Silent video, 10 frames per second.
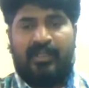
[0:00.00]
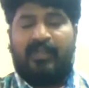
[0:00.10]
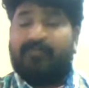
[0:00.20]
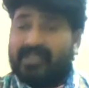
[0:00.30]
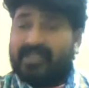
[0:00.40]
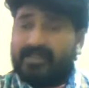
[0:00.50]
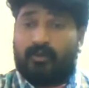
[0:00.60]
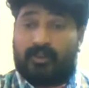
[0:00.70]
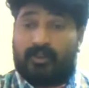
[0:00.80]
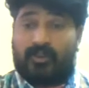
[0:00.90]
whether you
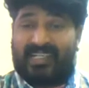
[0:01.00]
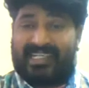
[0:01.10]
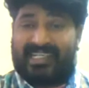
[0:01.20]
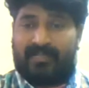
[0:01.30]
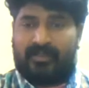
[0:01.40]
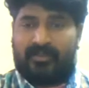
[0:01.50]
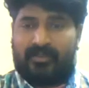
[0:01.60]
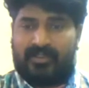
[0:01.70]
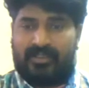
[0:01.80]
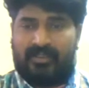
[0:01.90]
are talking about
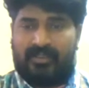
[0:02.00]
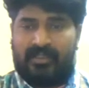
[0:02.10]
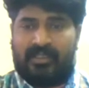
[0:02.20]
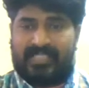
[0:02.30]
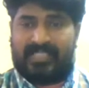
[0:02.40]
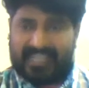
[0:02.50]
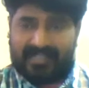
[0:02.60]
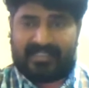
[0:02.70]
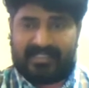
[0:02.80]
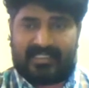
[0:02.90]

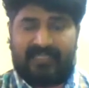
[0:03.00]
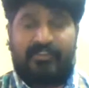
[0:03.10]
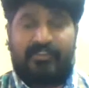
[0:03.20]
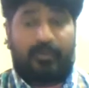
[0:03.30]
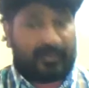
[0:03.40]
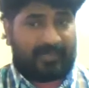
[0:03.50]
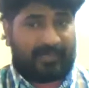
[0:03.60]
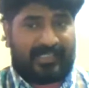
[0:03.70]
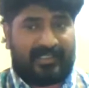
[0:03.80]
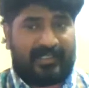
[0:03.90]
sentences which are
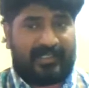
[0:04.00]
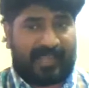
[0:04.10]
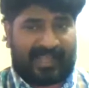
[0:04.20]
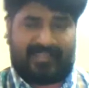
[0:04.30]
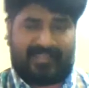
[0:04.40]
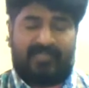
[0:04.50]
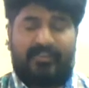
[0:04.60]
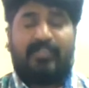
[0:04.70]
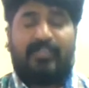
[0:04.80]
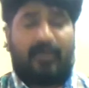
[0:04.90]
grammatically
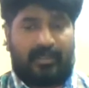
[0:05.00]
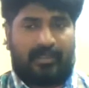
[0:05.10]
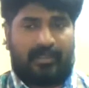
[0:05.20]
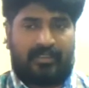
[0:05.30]
accepted or not.